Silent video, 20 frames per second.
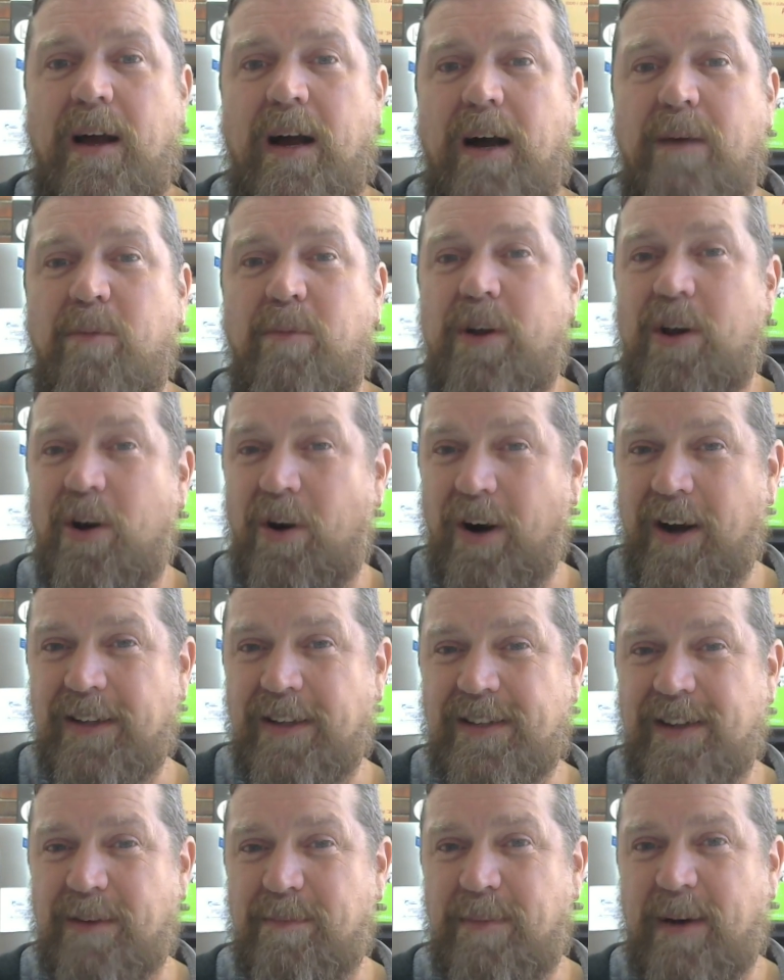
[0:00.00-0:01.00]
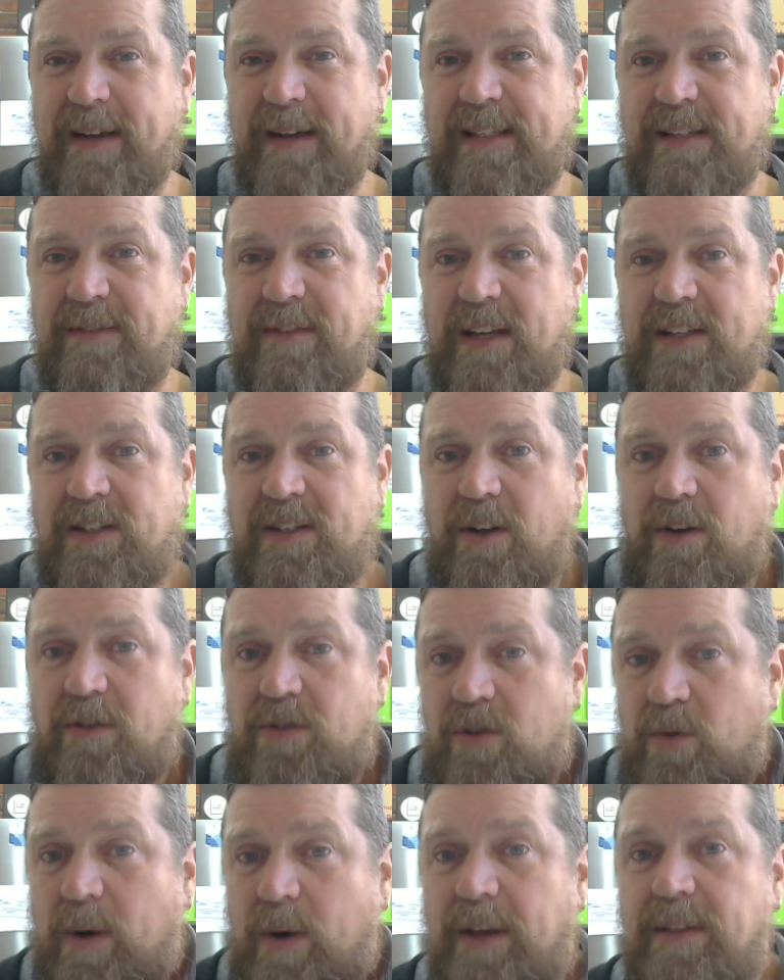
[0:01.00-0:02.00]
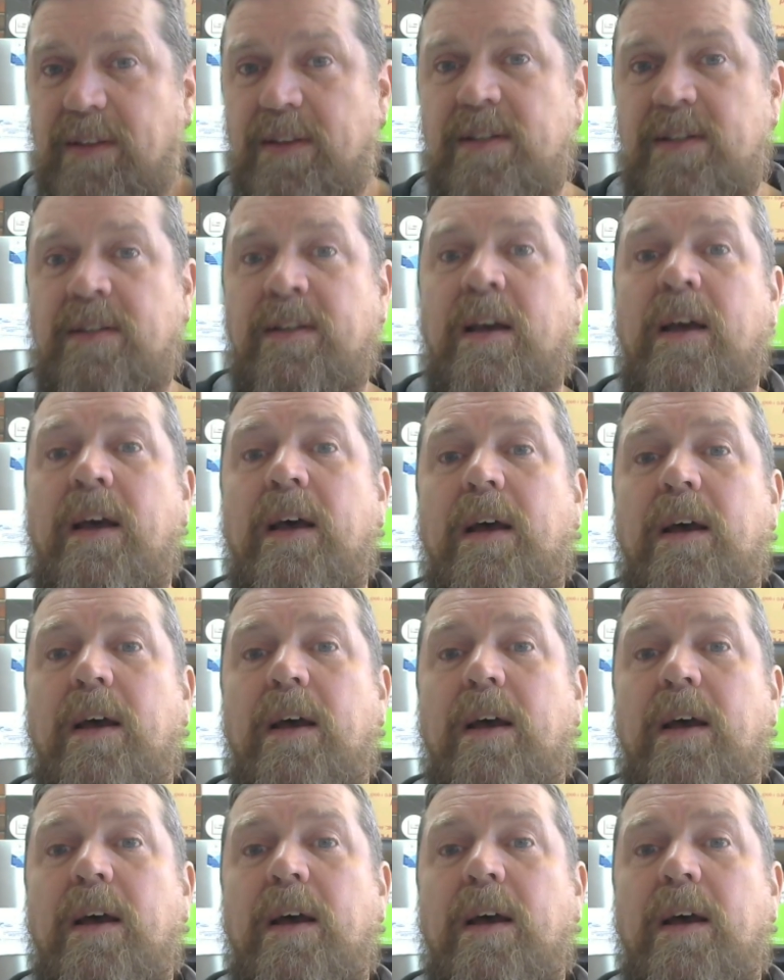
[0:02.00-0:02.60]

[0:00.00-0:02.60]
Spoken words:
We hide some parts of ourselves to others,